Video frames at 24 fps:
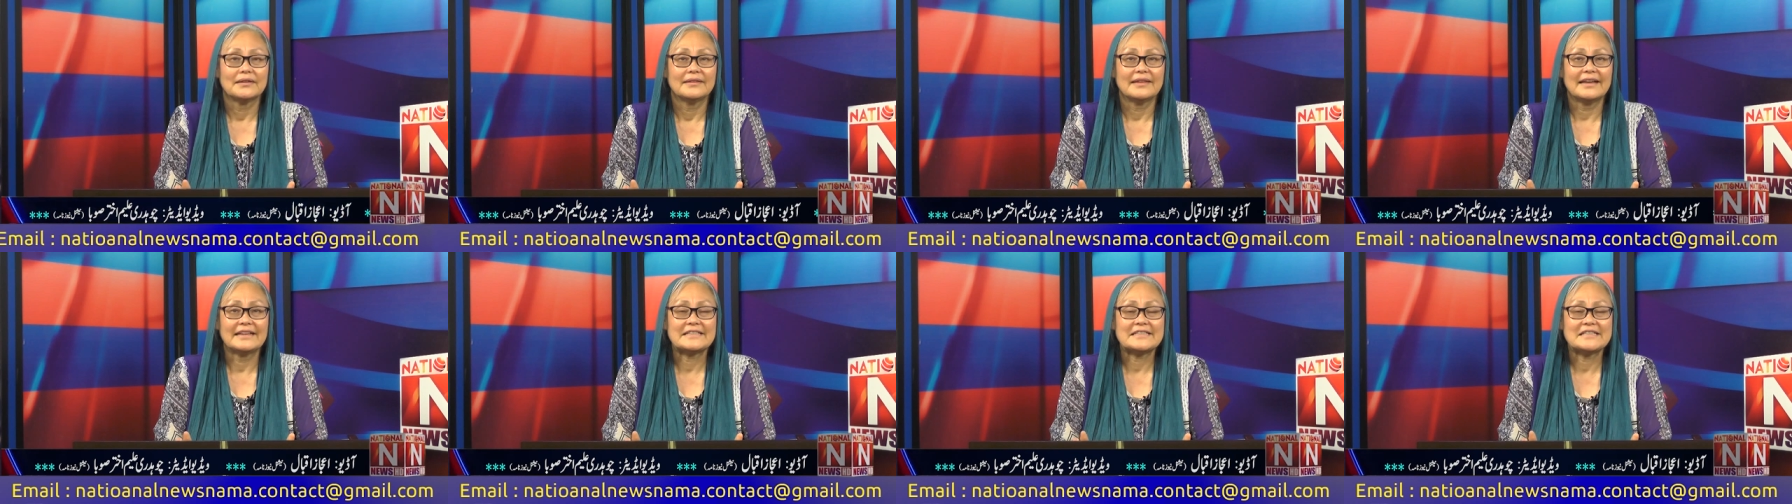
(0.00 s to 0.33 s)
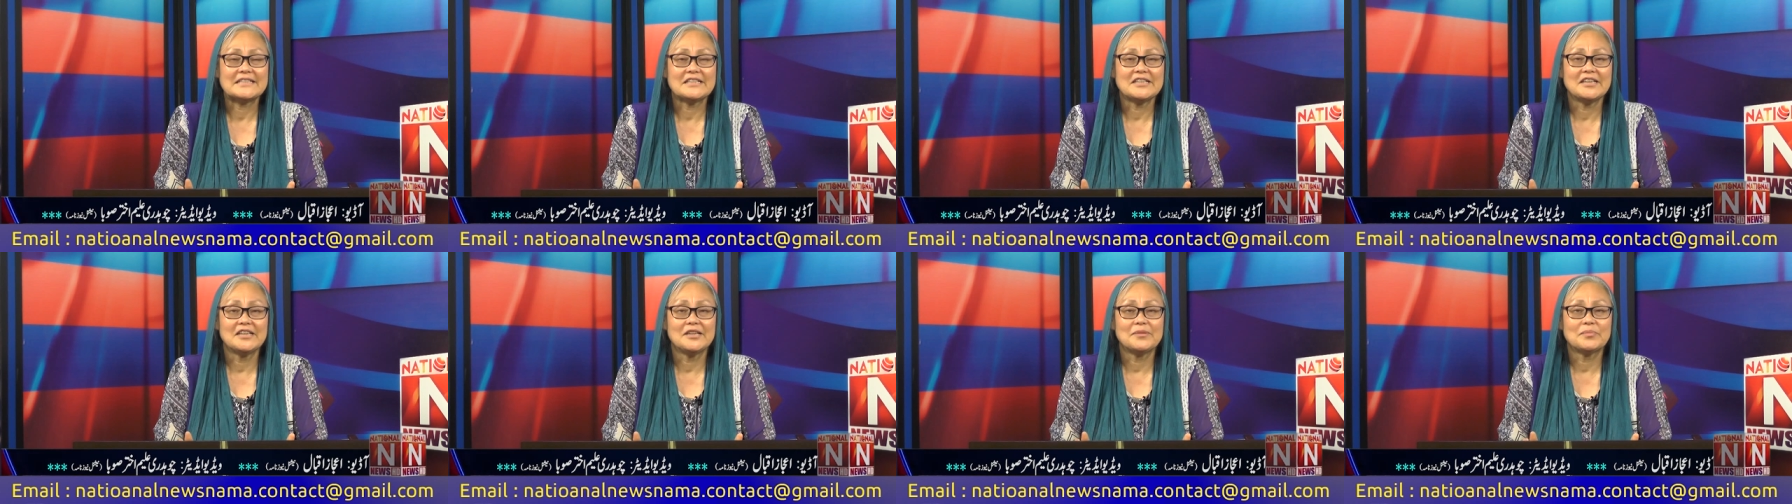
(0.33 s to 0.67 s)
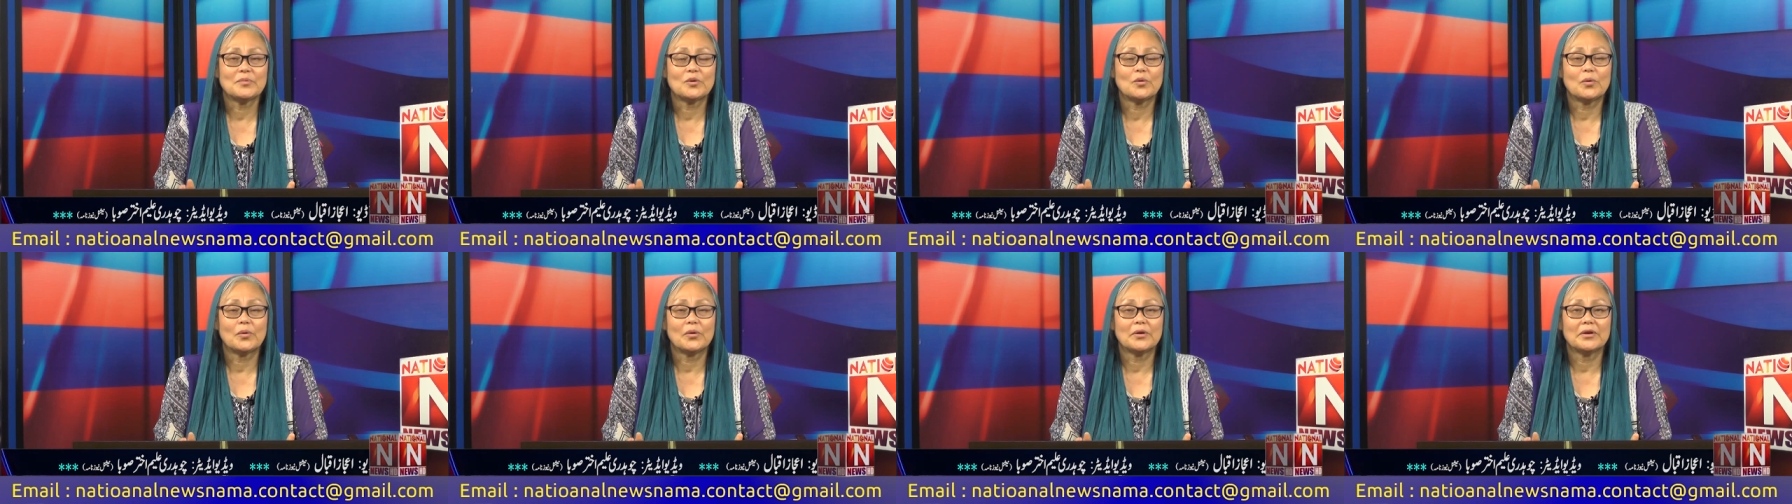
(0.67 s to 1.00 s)
That
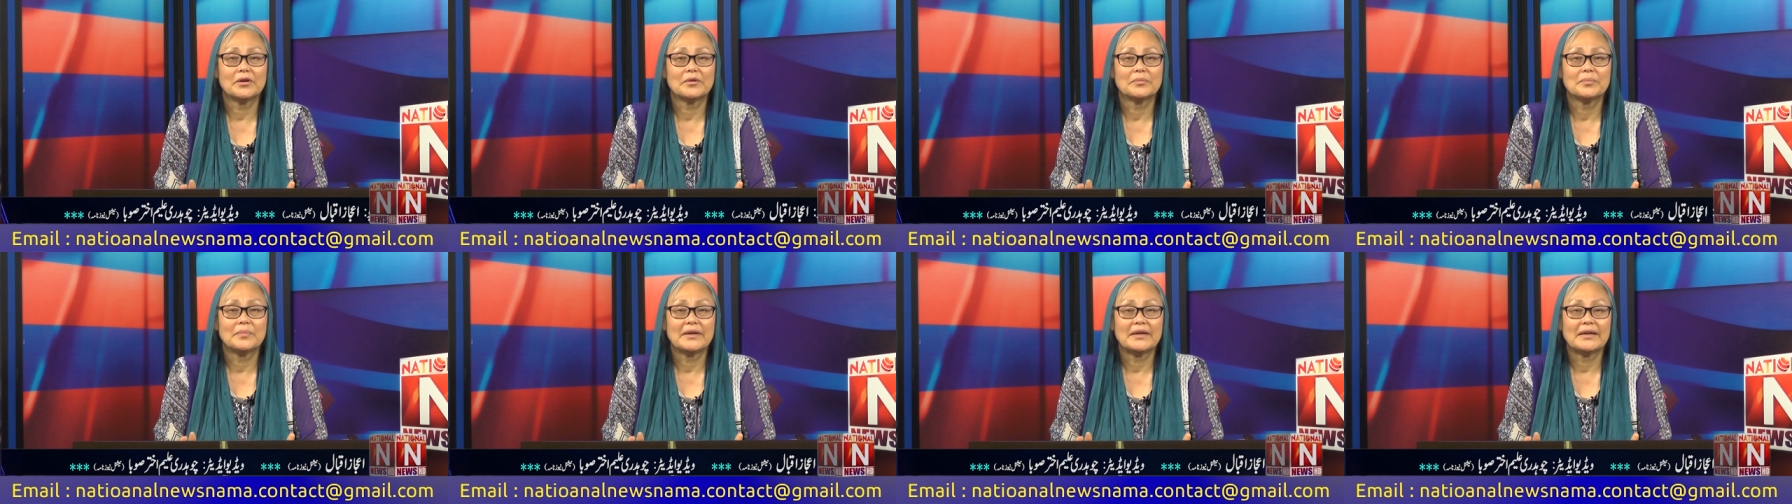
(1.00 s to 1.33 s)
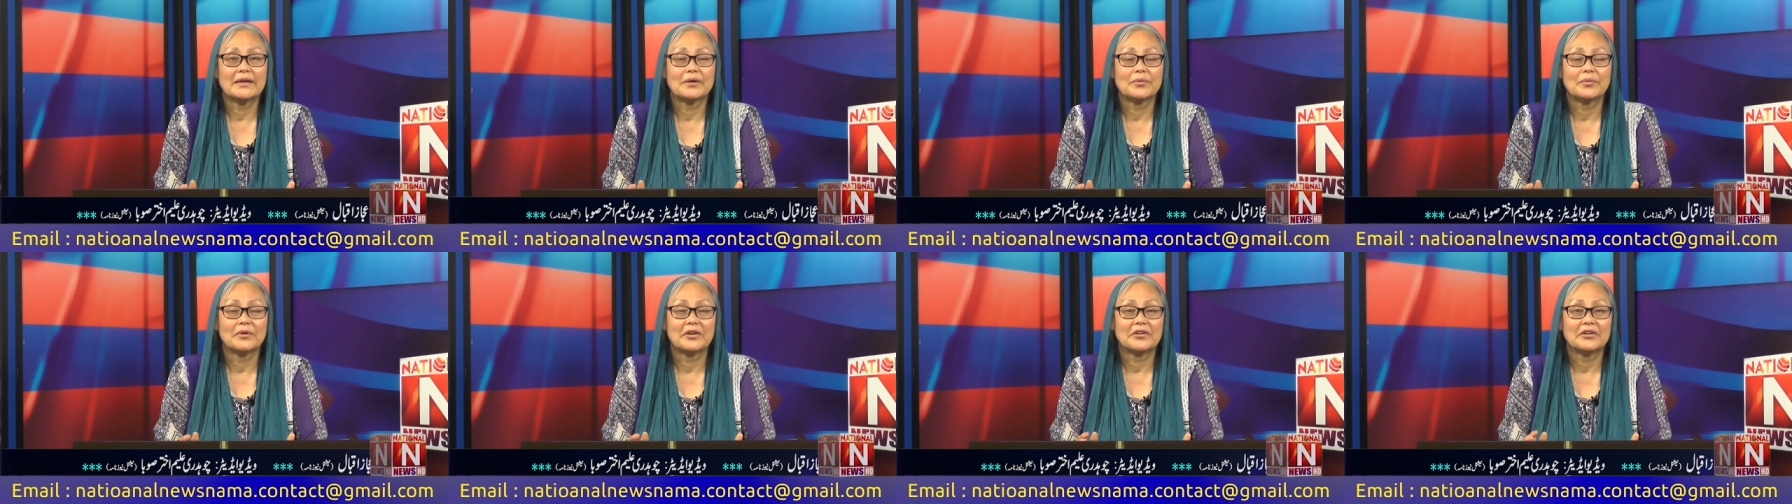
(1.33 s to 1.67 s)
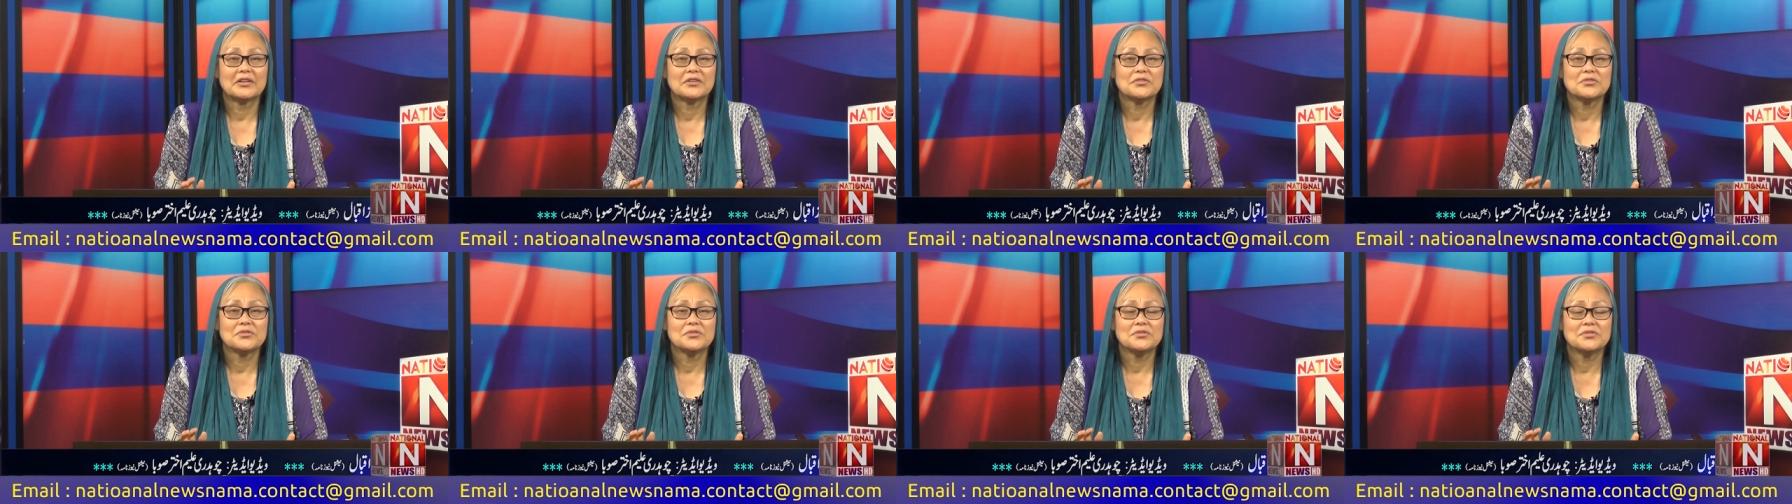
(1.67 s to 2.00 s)
deep core of being
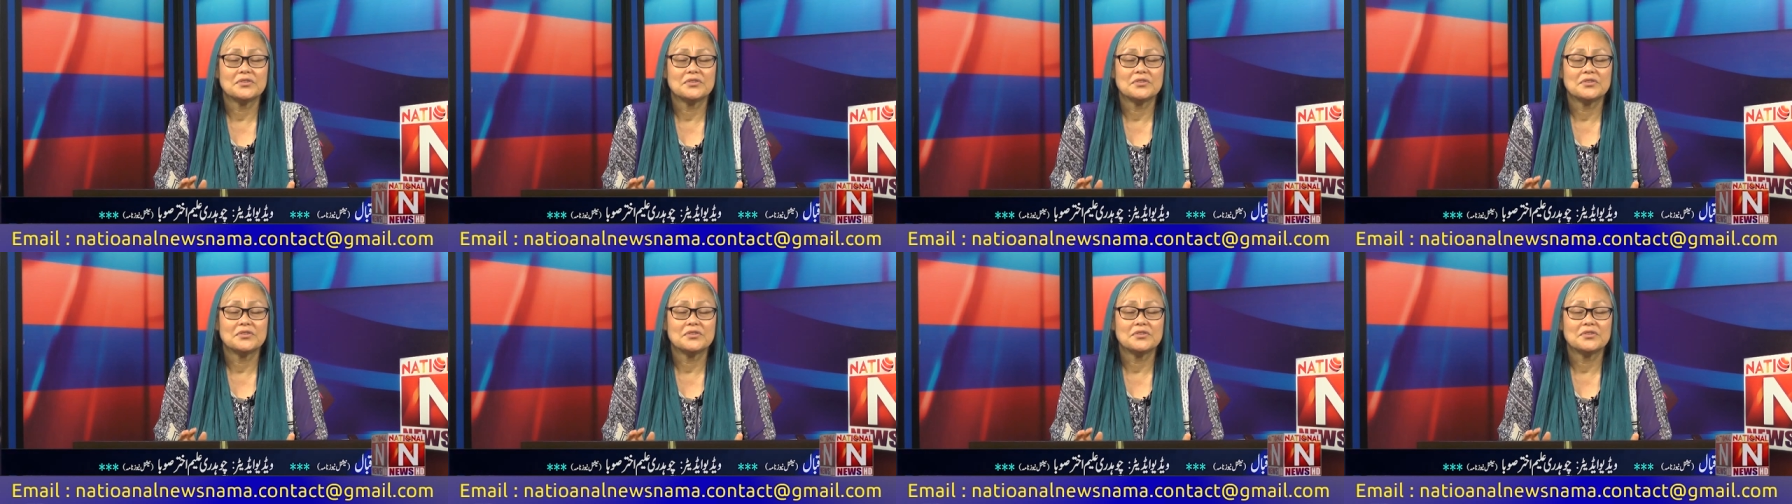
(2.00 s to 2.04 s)
where you